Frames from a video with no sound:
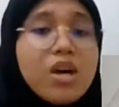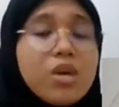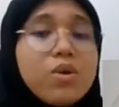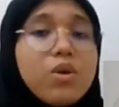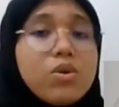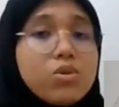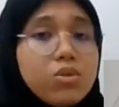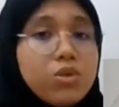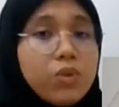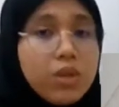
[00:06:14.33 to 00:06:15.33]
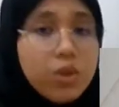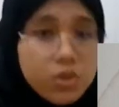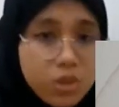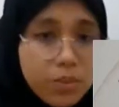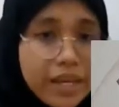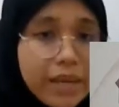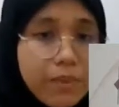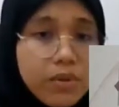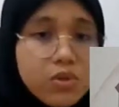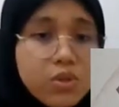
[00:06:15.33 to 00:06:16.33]
You will also be
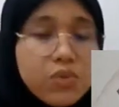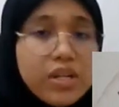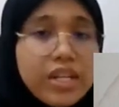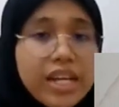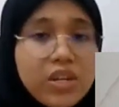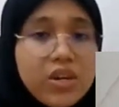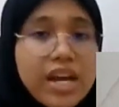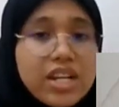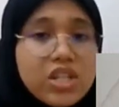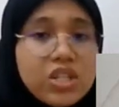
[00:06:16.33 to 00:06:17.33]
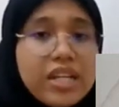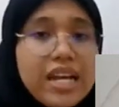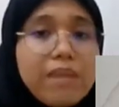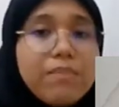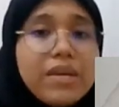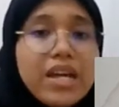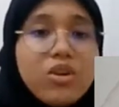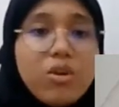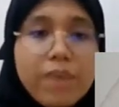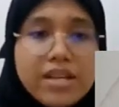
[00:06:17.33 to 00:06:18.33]
able to regain your energy and be at
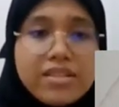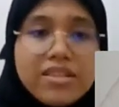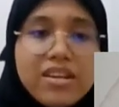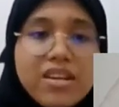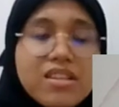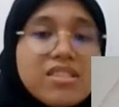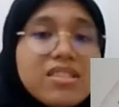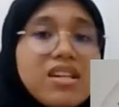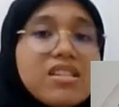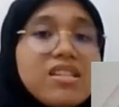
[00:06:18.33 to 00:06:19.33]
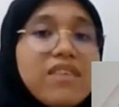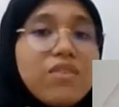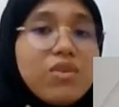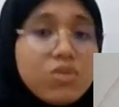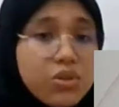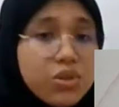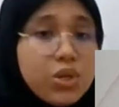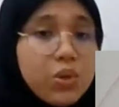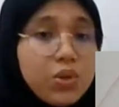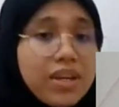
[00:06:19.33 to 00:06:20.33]
your best. Studies have also
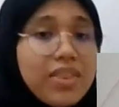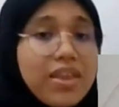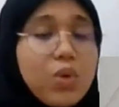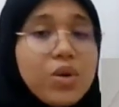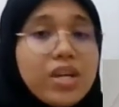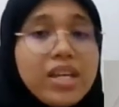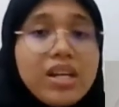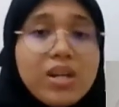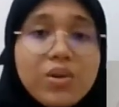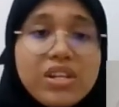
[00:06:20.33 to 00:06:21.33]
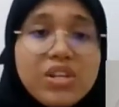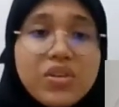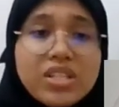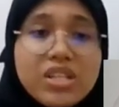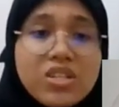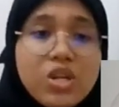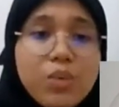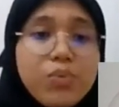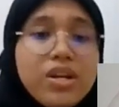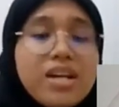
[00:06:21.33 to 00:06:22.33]
shown that working alone increases your
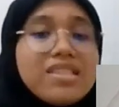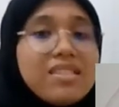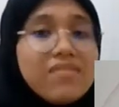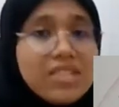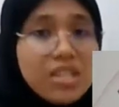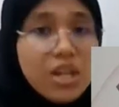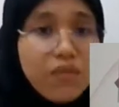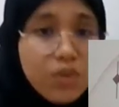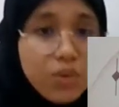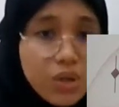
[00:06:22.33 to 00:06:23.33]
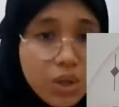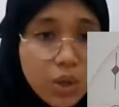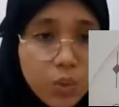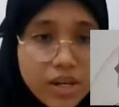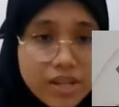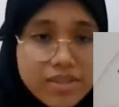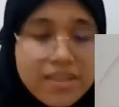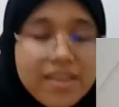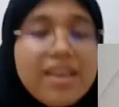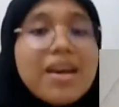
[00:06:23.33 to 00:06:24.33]
productivity of doing your works.
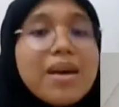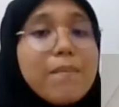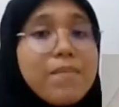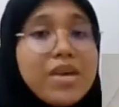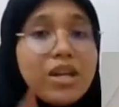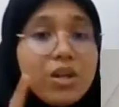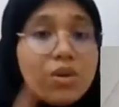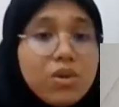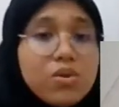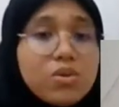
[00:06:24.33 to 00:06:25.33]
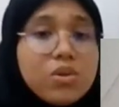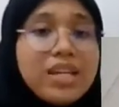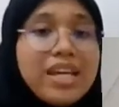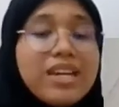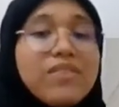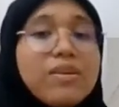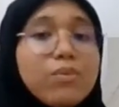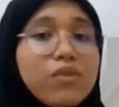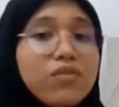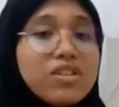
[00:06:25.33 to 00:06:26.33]
Being alone also can
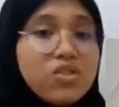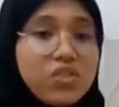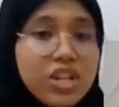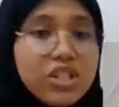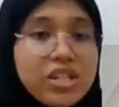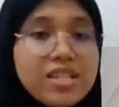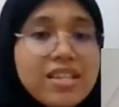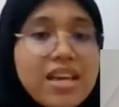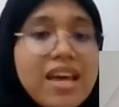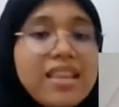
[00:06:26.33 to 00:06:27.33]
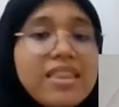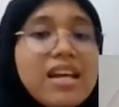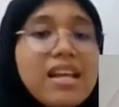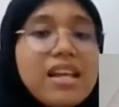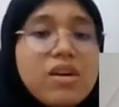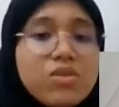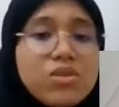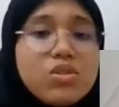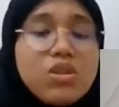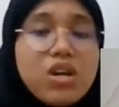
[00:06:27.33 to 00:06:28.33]
remove distractions that allows
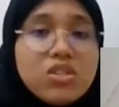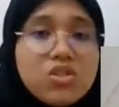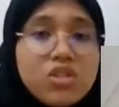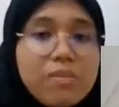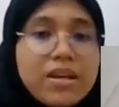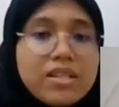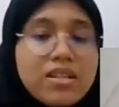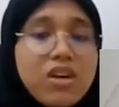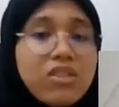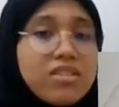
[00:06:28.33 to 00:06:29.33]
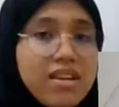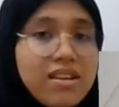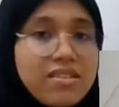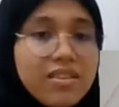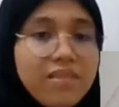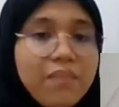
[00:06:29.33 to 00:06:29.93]
you to concentrate better on the task.